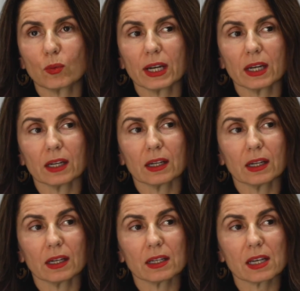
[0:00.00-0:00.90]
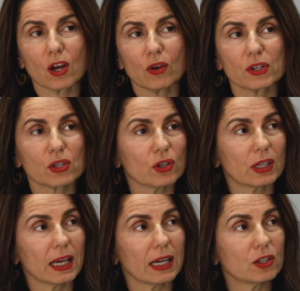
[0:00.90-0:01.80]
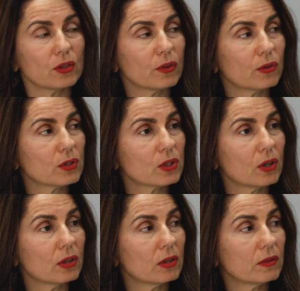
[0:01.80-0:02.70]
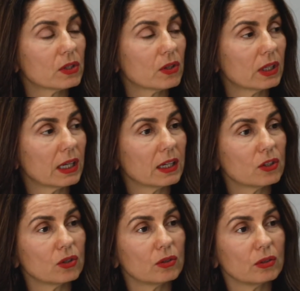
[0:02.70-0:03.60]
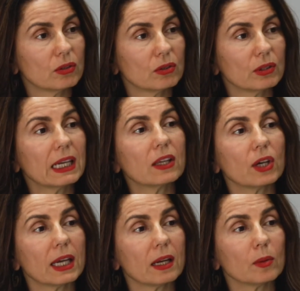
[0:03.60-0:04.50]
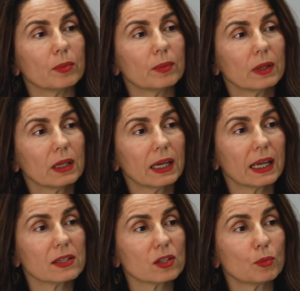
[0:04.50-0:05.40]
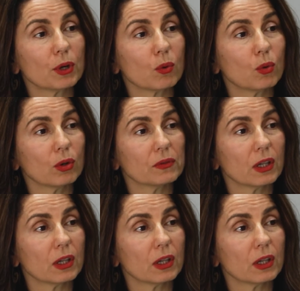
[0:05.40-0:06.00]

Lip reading: where if you're of a certain age, you're hitting your head up against a brick wall of